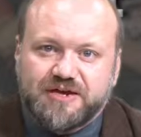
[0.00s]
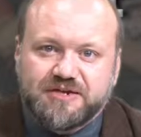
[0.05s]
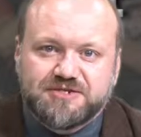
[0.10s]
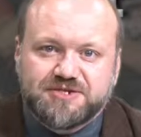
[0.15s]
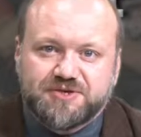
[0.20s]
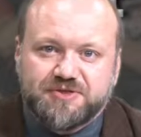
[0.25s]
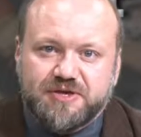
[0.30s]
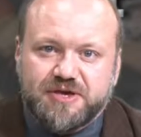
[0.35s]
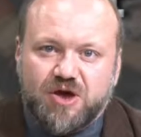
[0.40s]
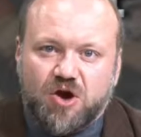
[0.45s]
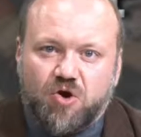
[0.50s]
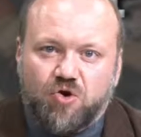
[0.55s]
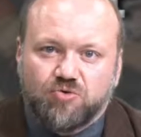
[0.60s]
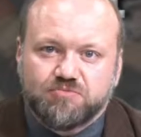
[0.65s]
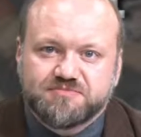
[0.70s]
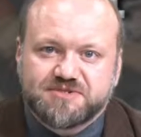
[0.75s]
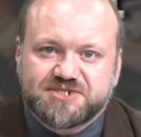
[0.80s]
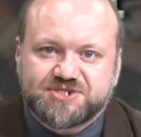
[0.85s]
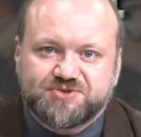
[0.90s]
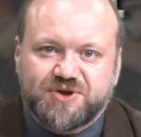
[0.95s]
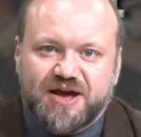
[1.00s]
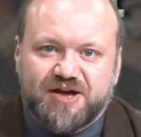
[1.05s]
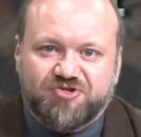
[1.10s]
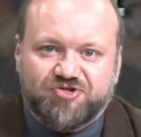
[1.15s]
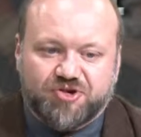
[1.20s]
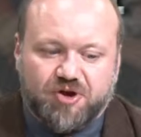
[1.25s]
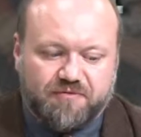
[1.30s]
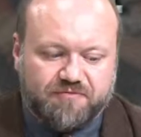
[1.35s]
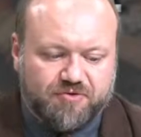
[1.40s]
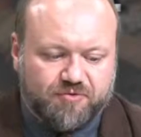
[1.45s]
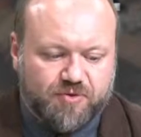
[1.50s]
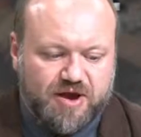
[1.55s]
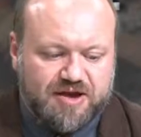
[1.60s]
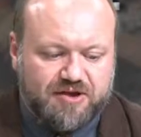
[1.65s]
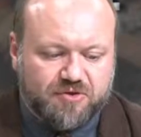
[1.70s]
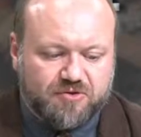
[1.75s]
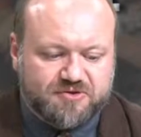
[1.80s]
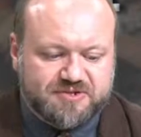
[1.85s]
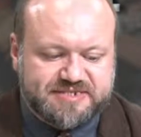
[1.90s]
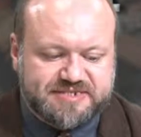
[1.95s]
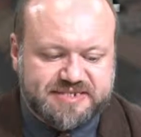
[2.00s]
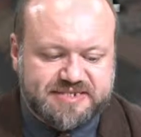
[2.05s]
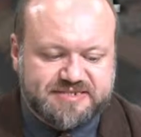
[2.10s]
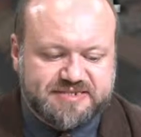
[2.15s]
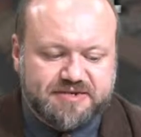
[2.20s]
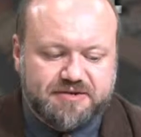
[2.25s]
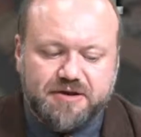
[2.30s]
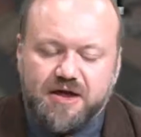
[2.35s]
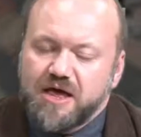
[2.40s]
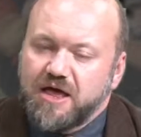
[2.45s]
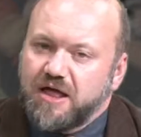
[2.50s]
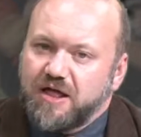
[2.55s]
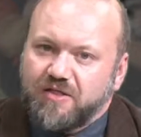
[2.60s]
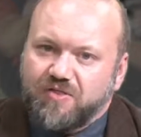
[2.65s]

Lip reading: into the home stretch of the regular season.